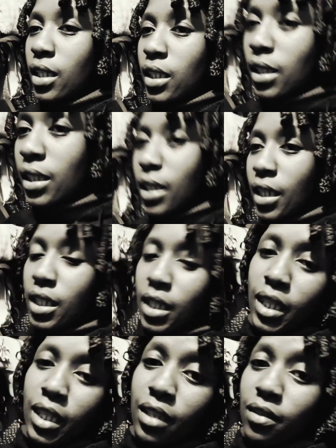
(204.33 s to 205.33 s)
starting
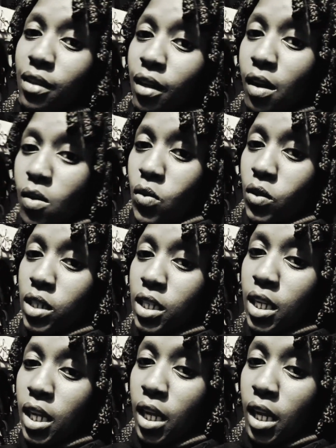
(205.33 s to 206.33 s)
things out
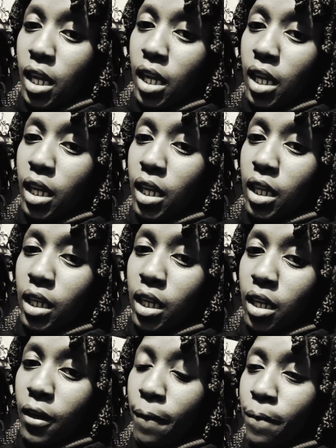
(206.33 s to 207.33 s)
and
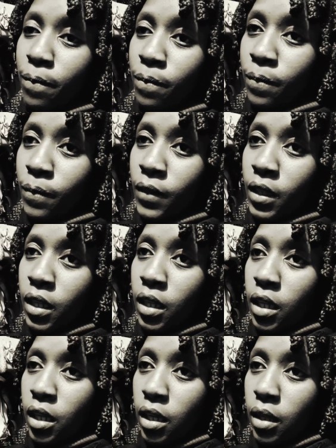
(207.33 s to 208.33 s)

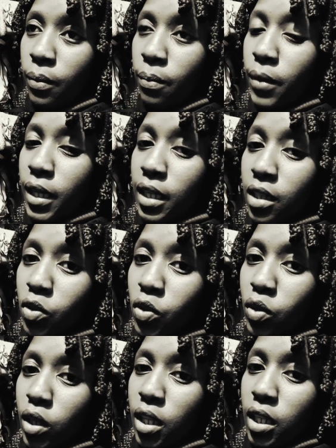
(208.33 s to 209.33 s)
making
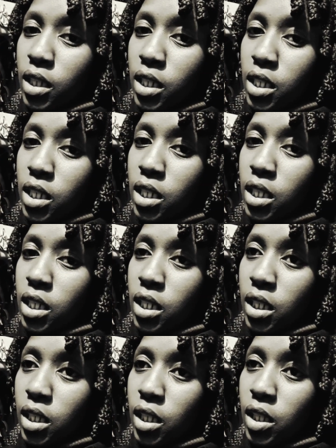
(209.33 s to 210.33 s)
sure that
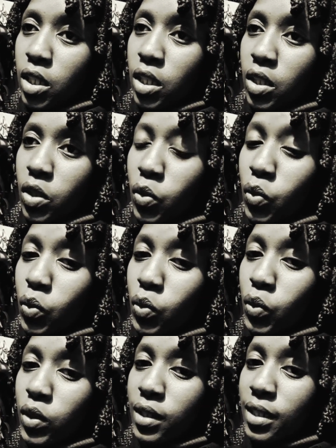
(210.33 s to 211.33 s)
you
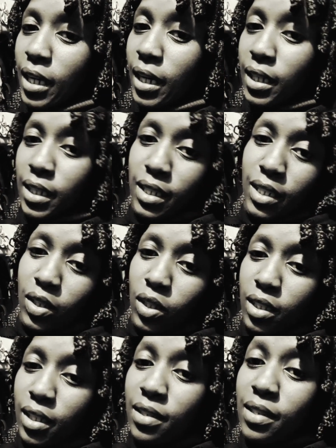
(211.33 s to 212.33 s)
start,
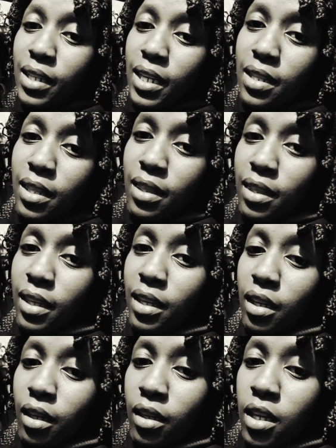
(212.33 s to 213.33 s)
just start the
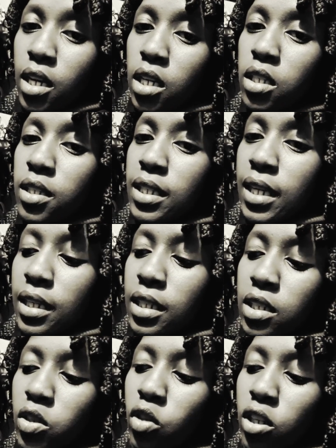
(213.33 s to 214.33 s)
thing, start
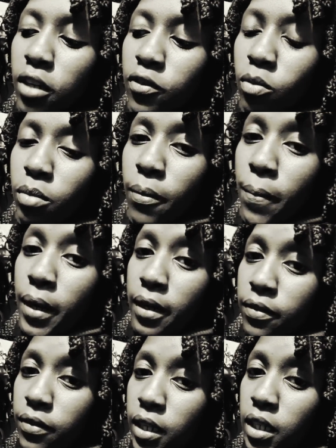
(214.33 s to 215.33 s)
it. You don't have to be
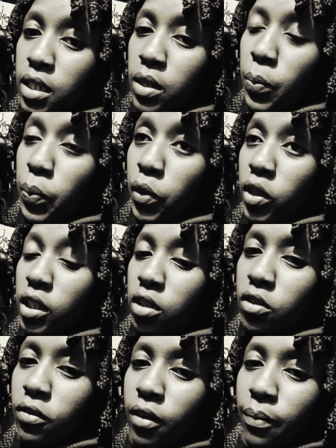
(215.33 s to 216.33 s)
perfect. Progress
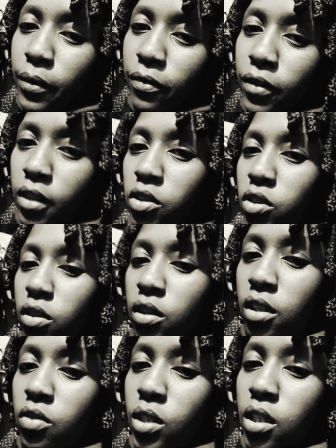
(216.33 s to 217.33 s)
over perfection,
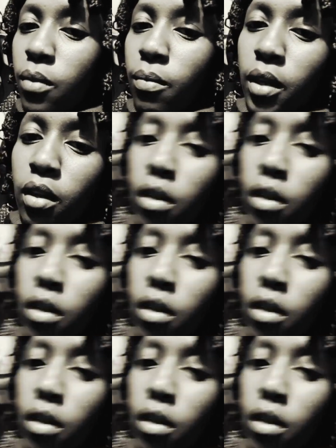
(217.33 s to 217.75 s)
that's what I mean.